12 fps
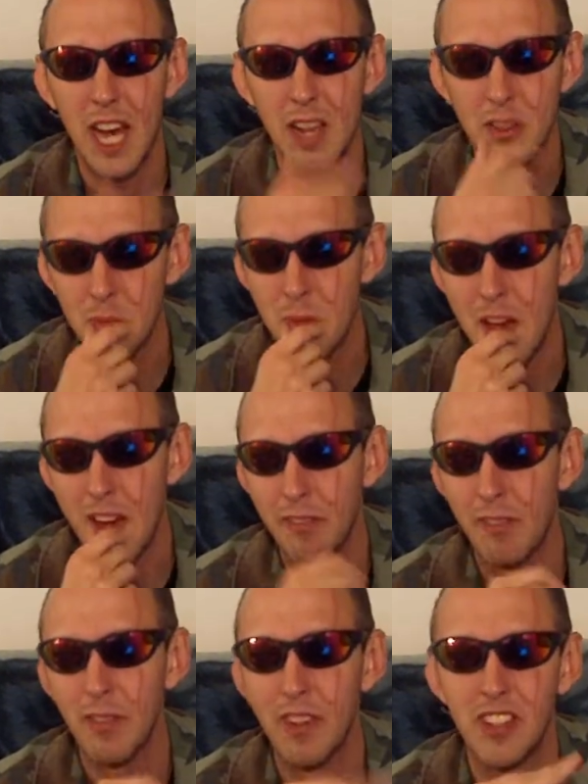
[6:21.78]
guys
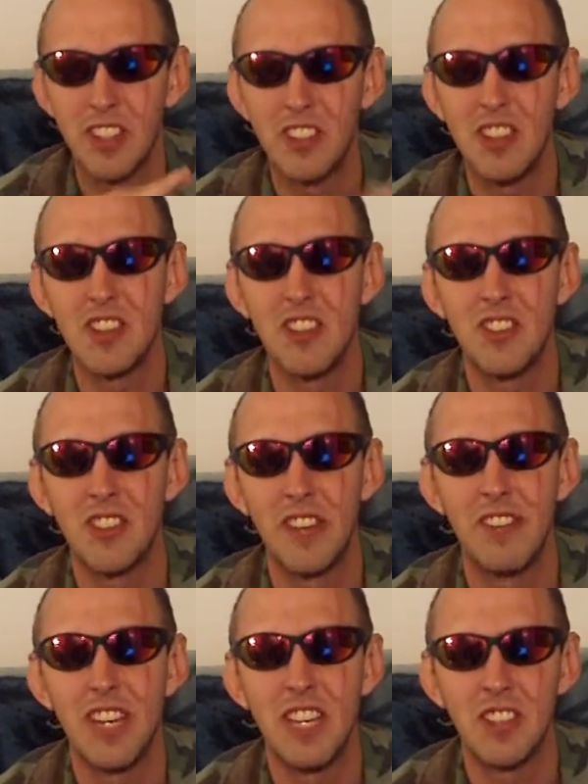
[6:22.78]
back from the 60s and
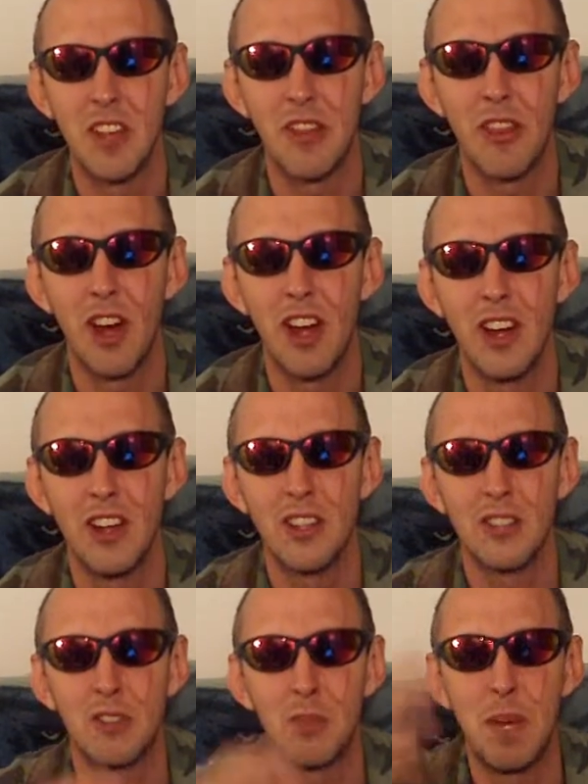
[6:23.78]
70s that thought
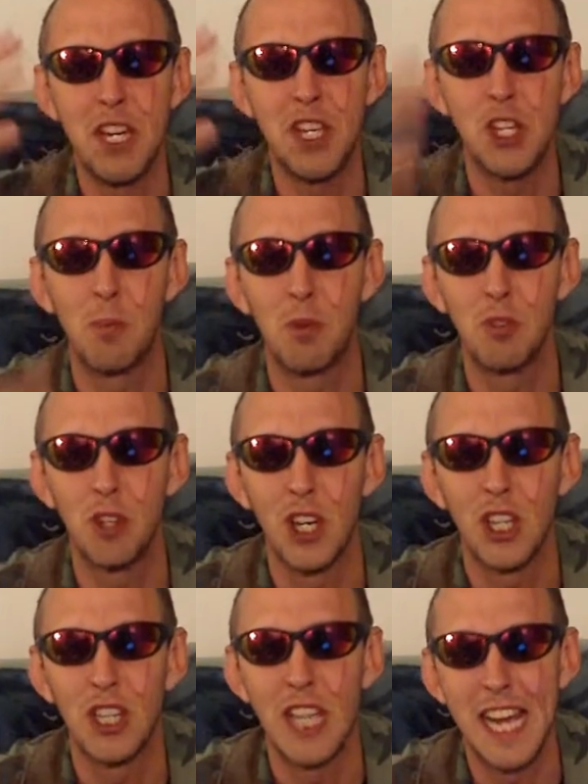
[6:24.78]
a spaceship was
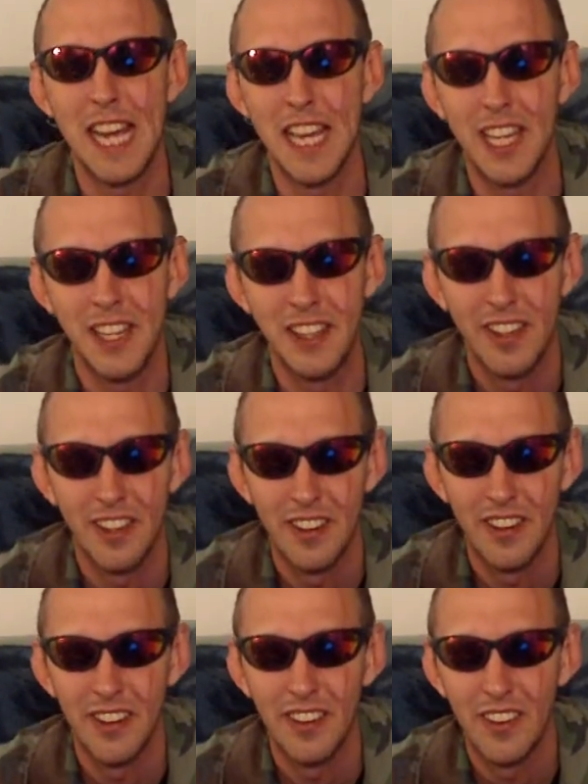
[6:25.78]
going to land
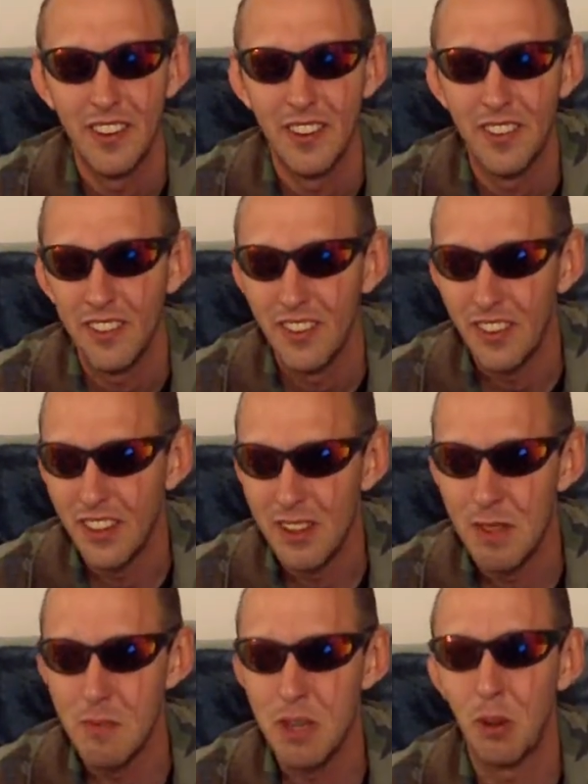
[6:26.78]

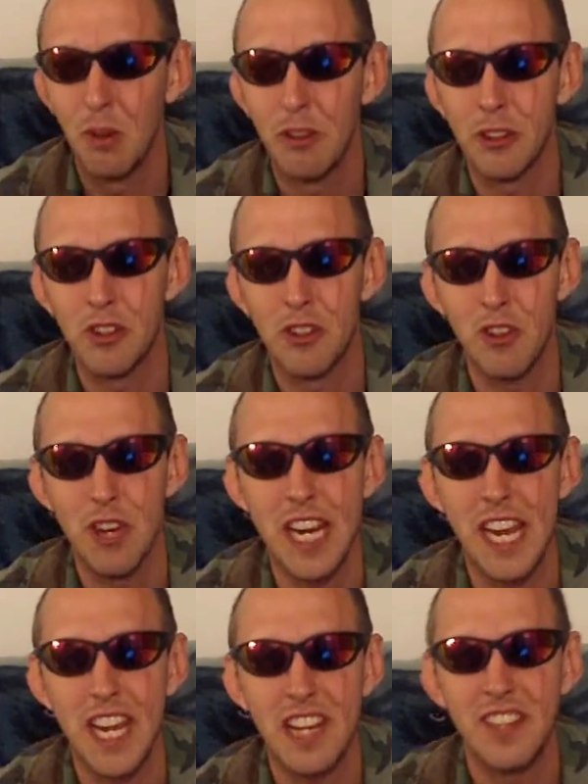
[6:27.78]
in the middle of the
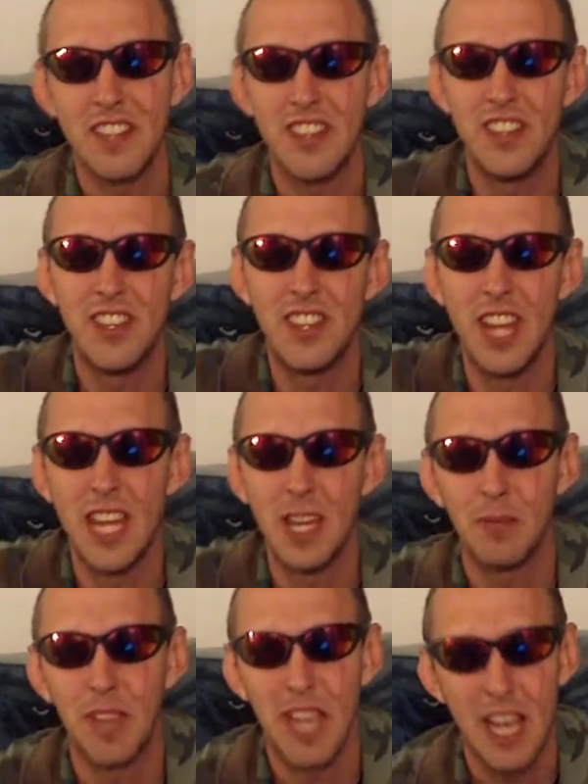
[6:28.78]
street and
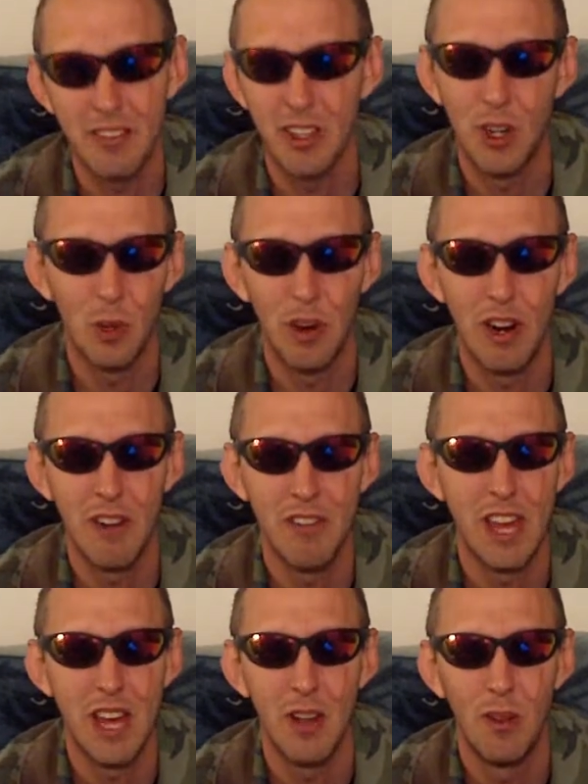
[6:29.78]
take them to heaven or
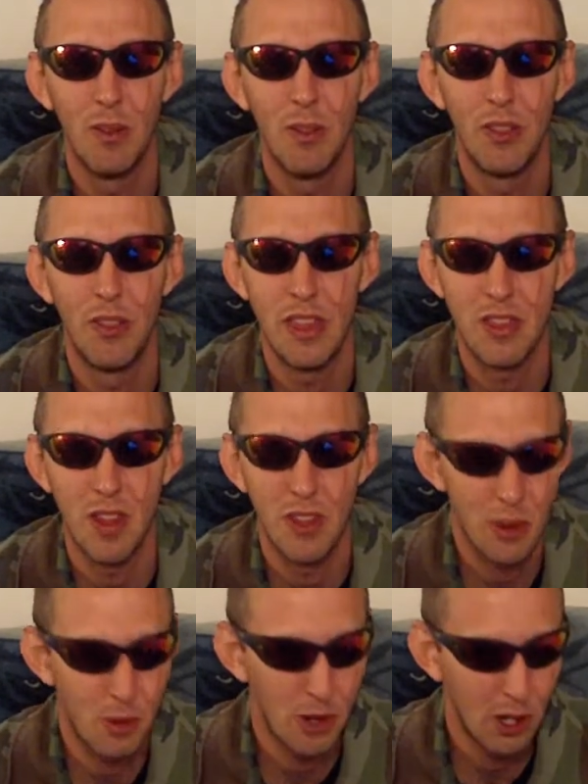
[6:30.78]
wherever the hell they
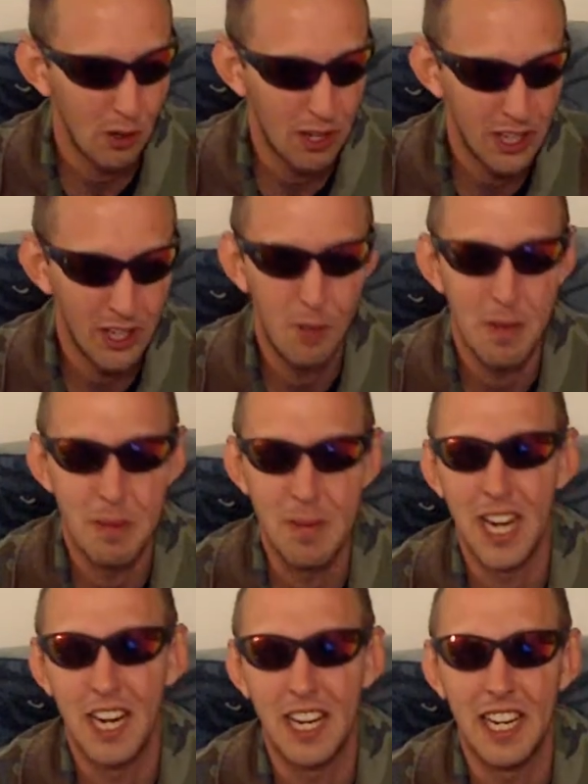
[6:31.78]
thought they were going.
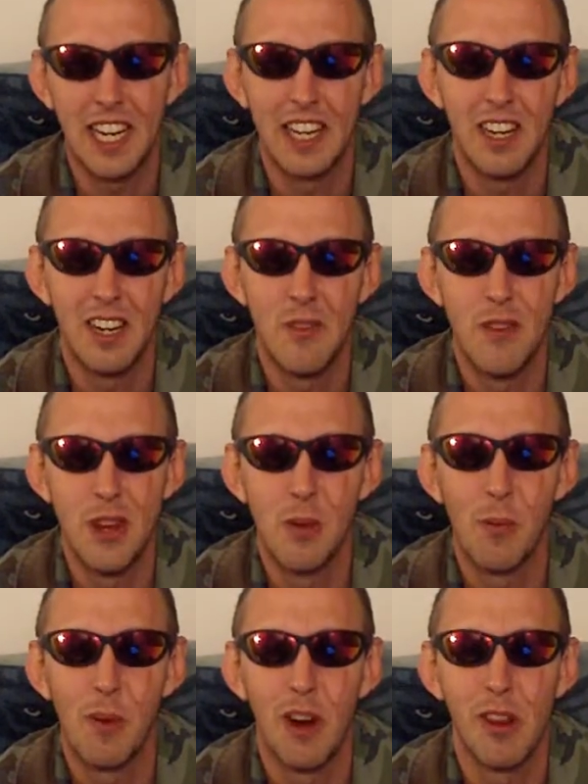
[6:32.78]
Maybe I could get an
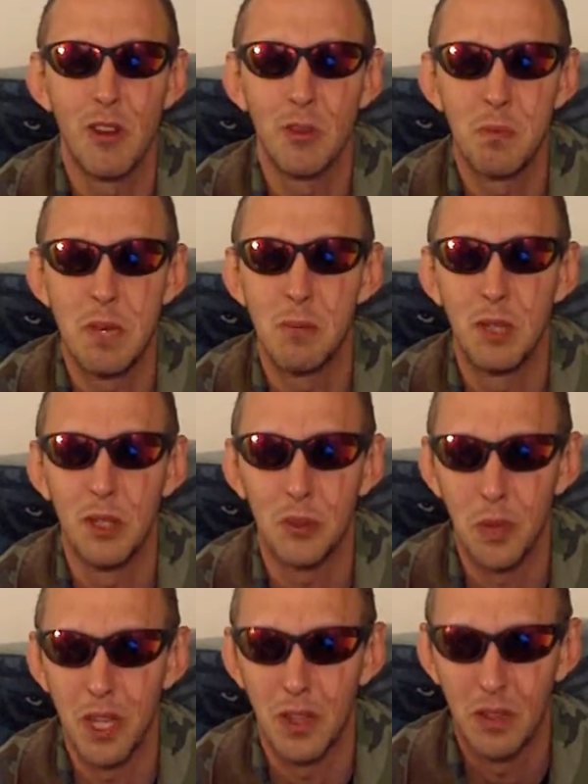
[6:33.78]
interview with one of those people
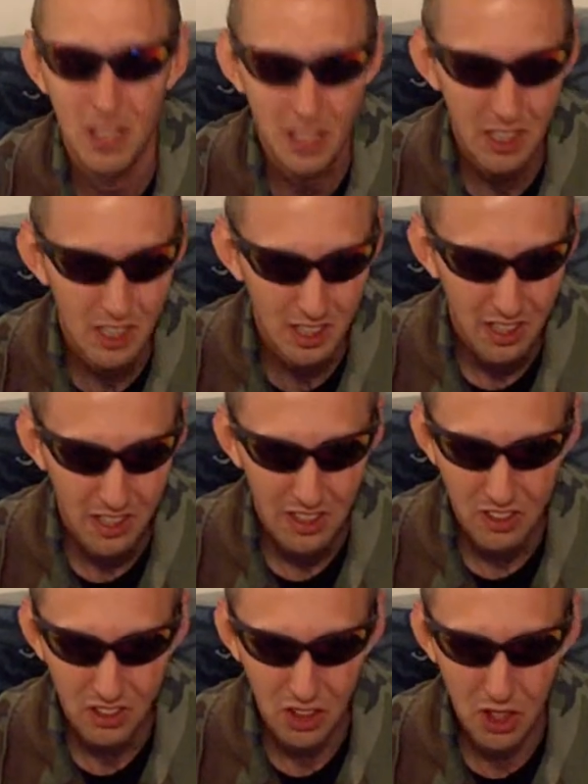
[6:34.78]
as well.
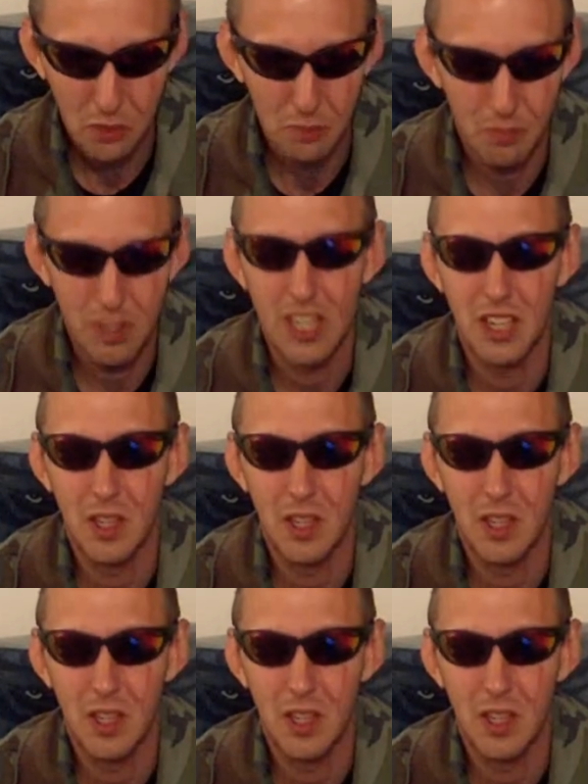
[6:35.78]
So,